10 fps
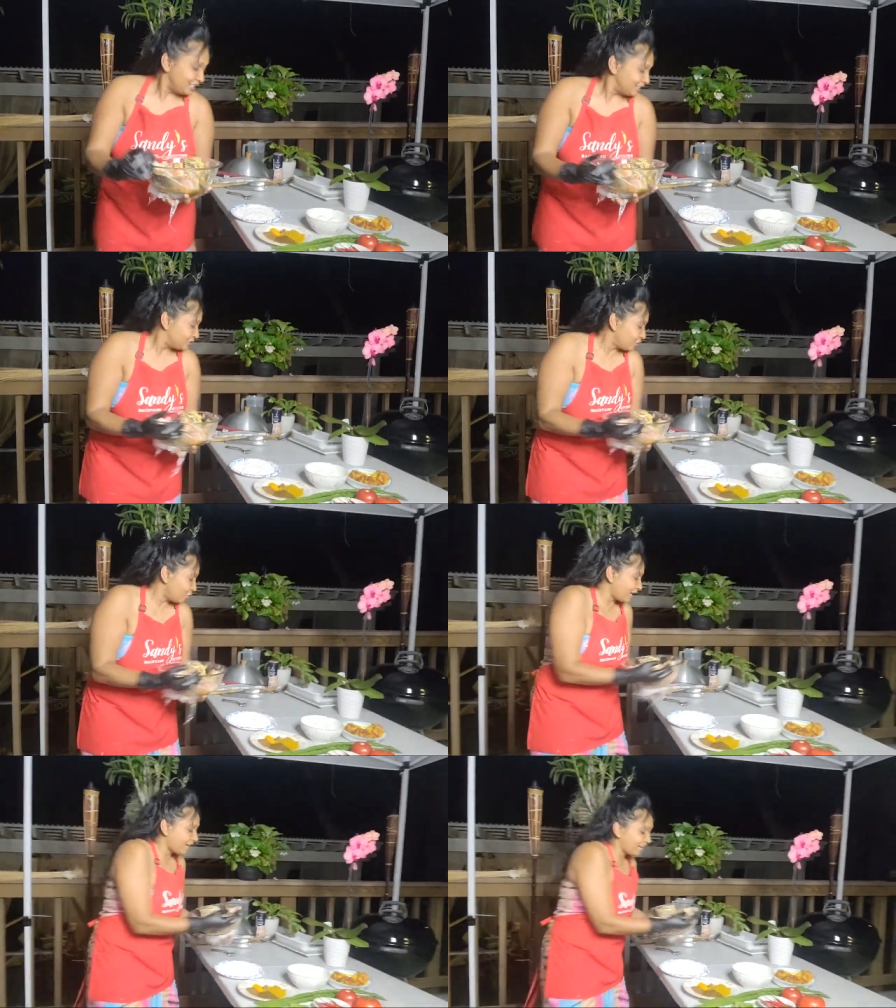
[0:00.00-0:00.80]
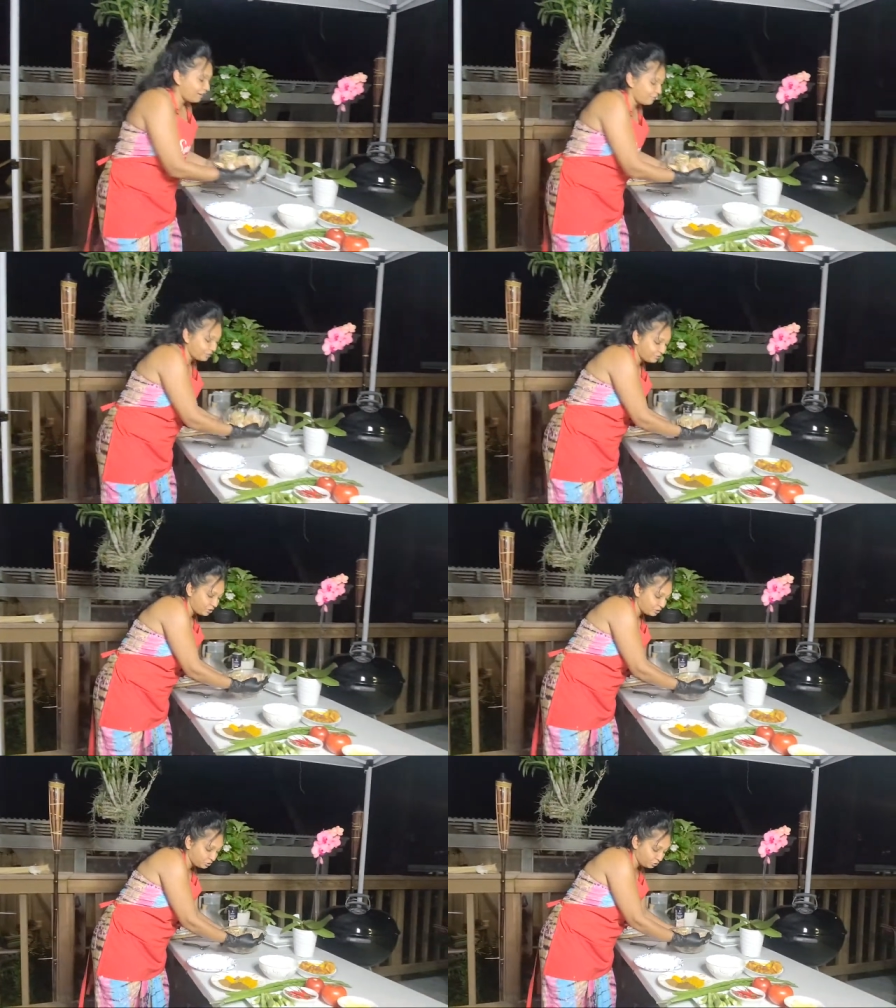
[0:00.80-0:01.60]
So what I have here
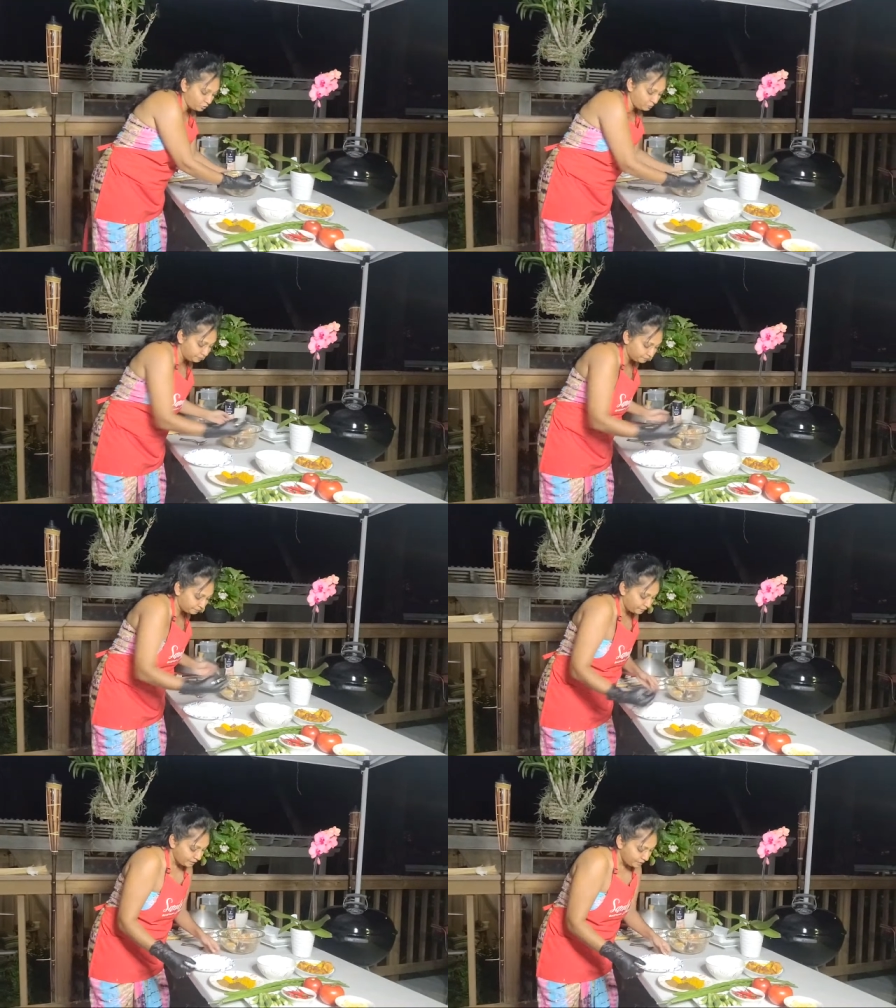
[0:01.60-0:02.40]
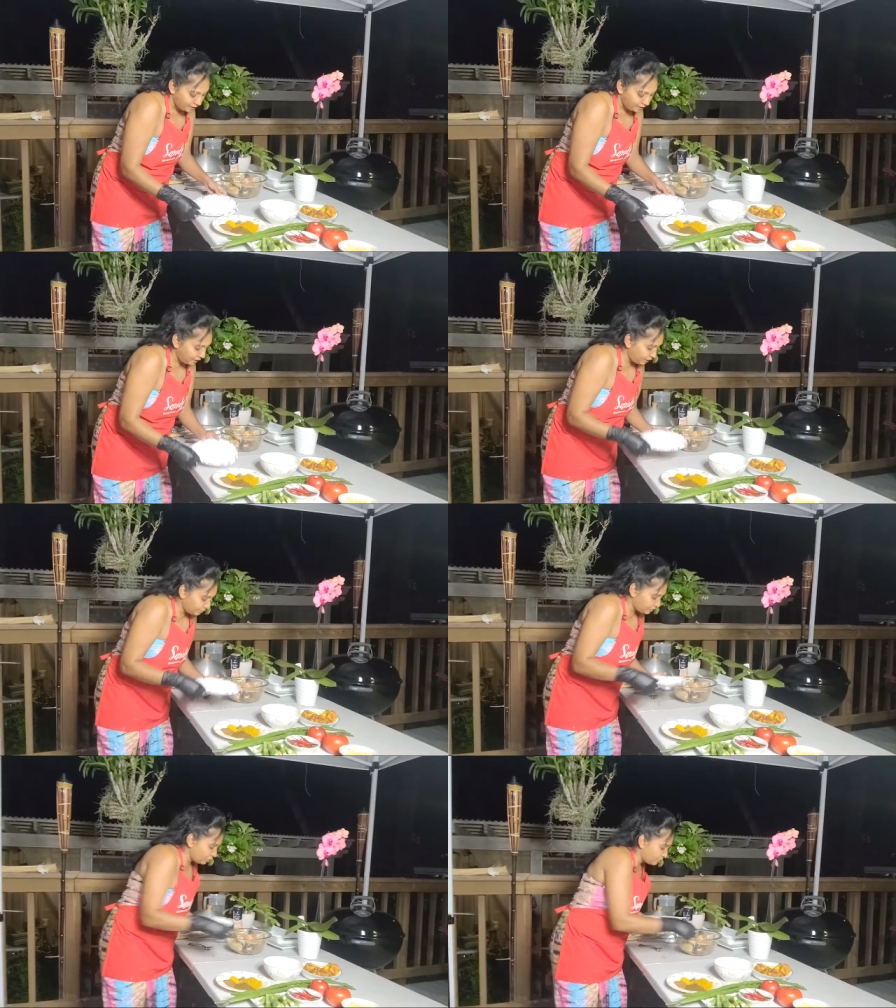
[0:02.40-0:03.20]
also, um,
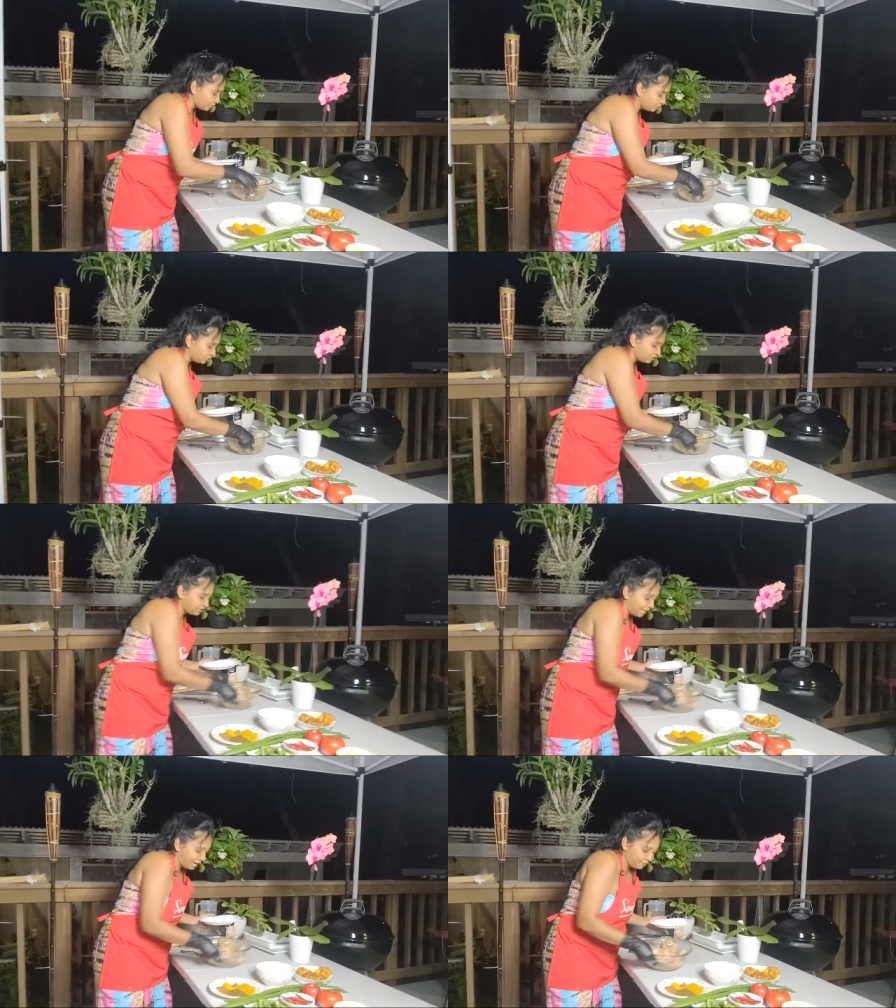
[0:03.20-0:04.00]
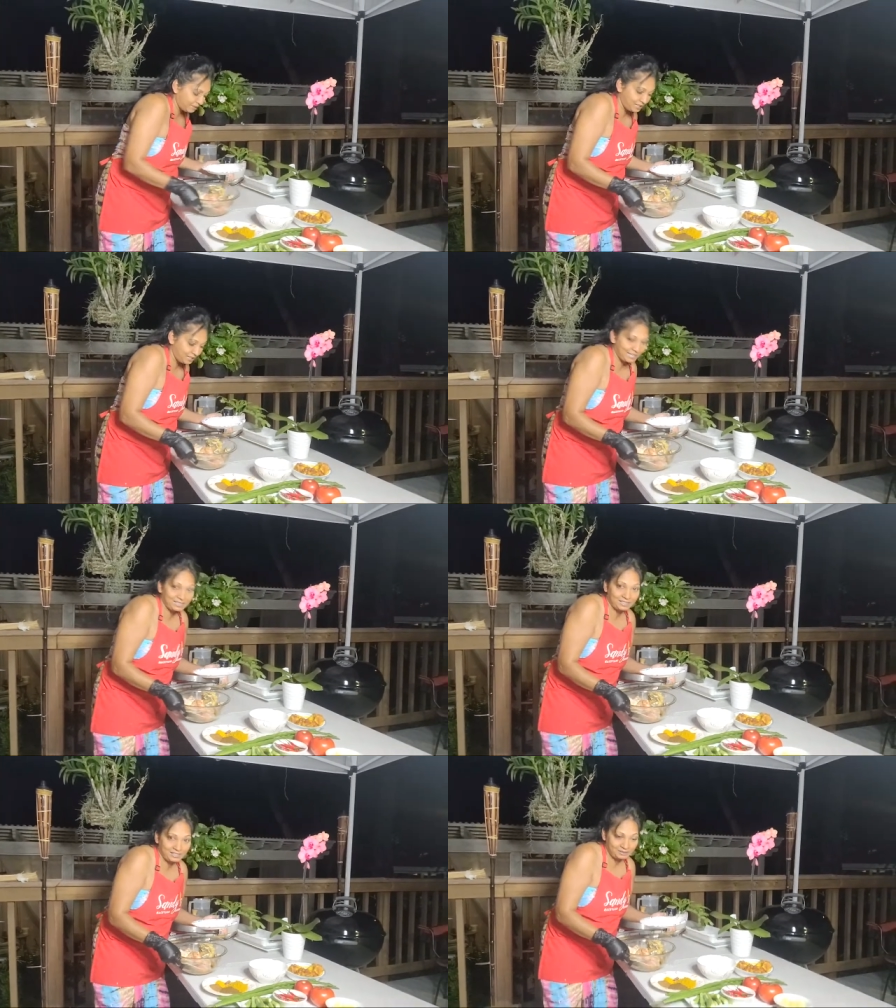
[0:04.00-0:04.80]
so I'm gonna just dab it
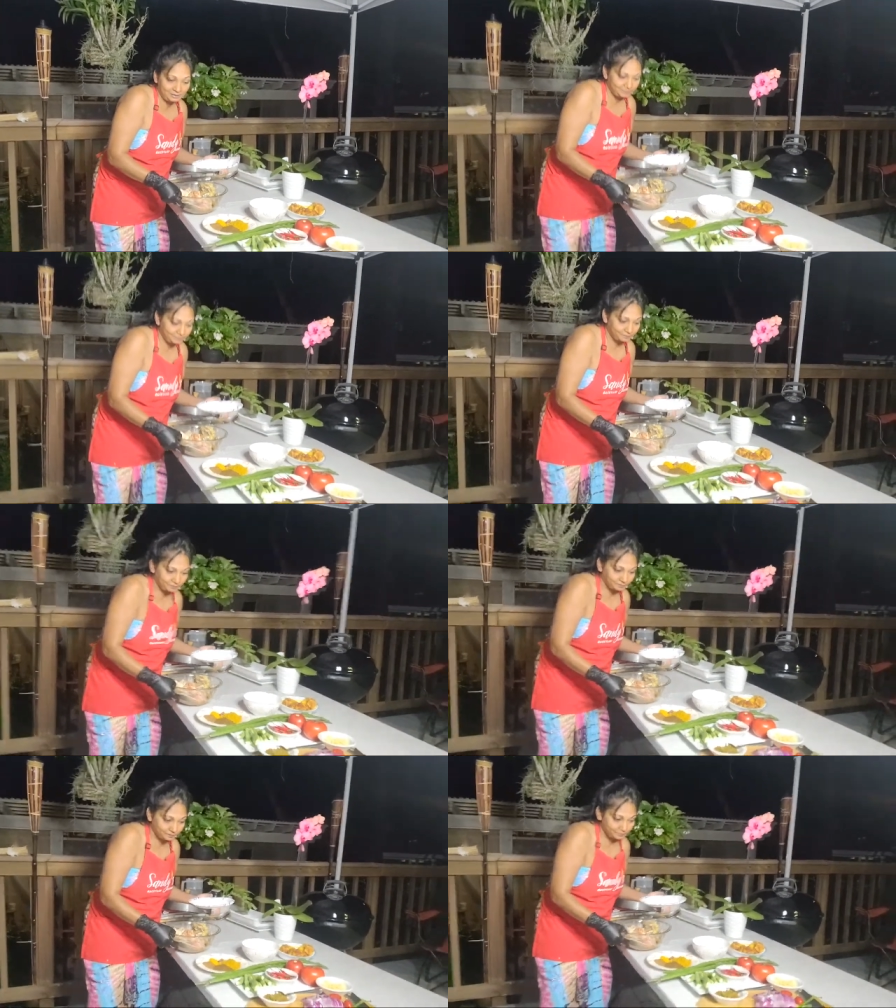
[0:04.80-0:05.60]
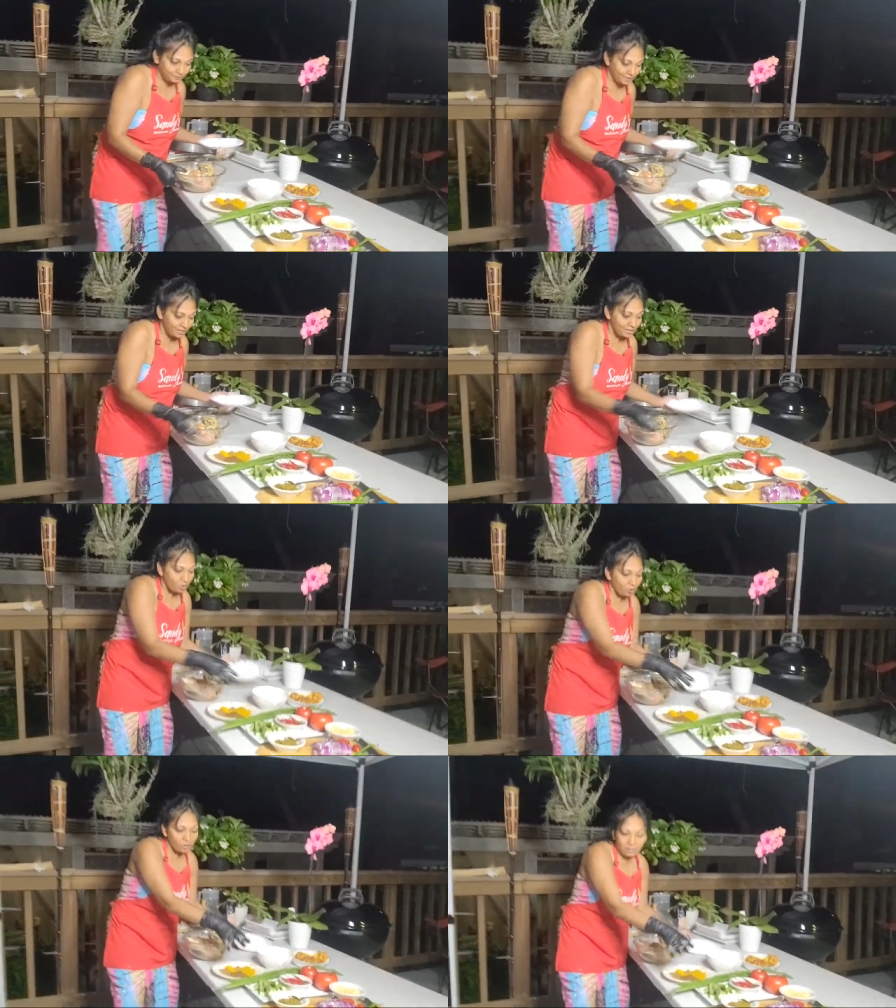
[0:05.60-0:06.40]
lightly.
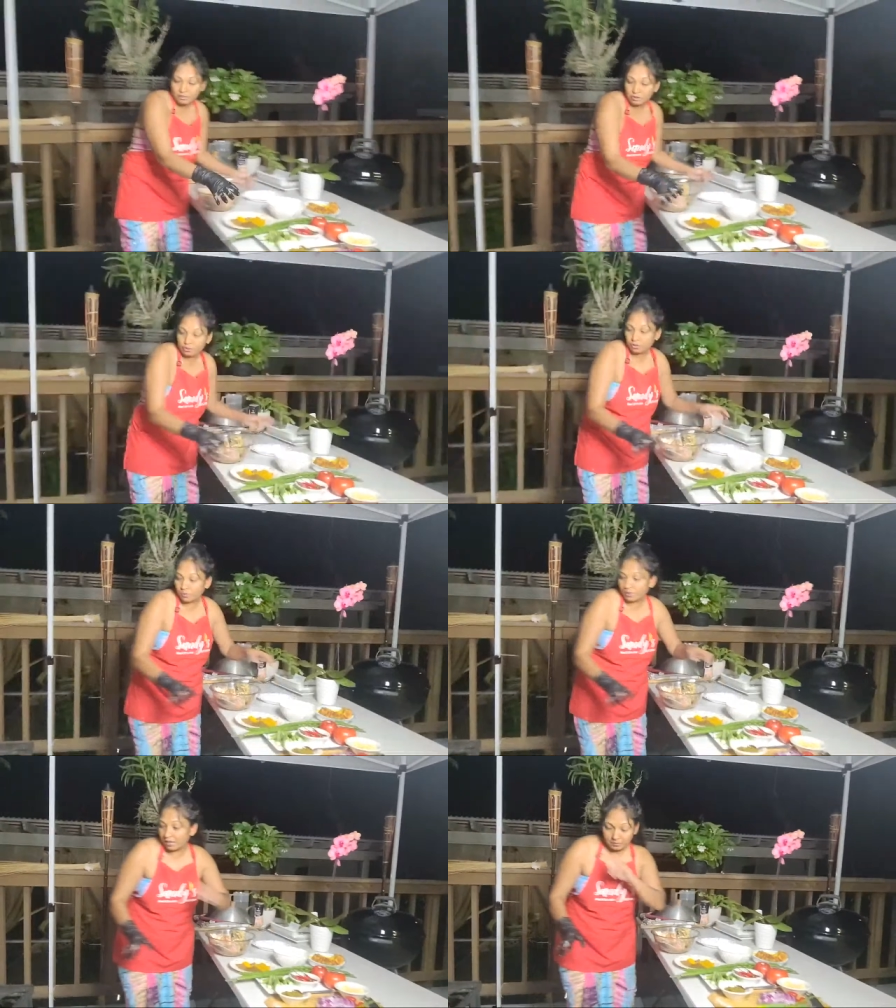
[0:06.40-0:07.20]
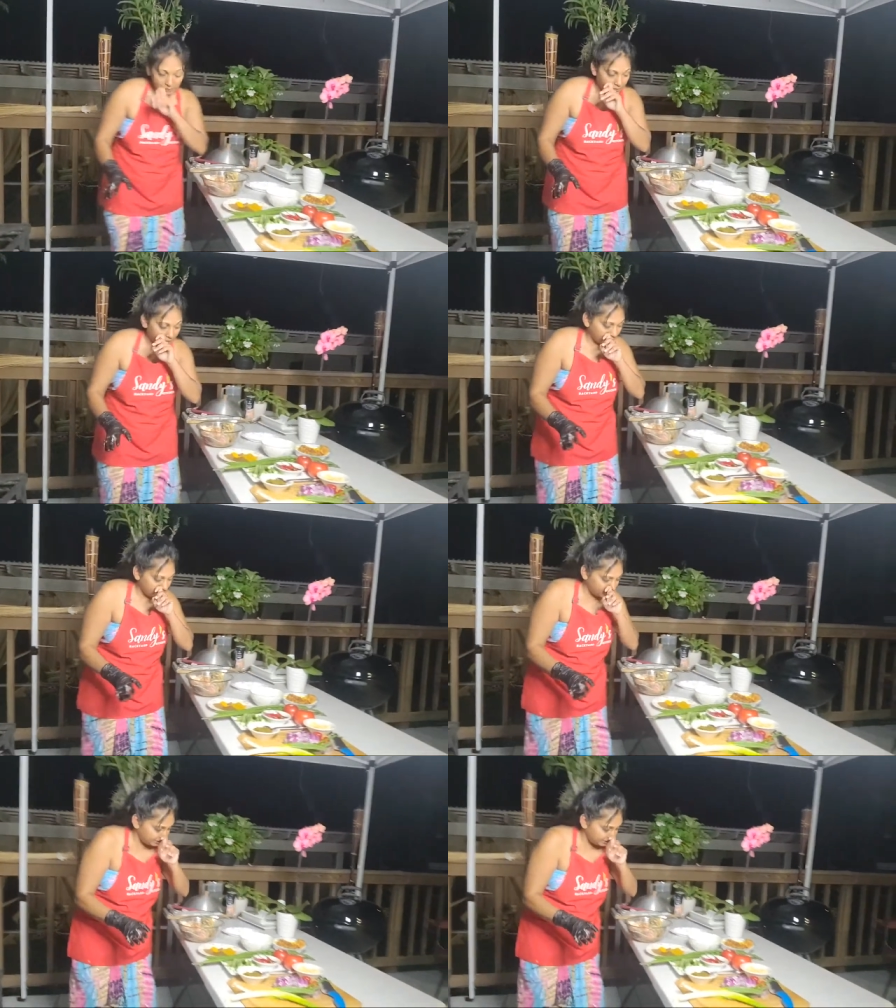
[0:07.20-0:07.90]
Oh, let me show you what I'll be putting in this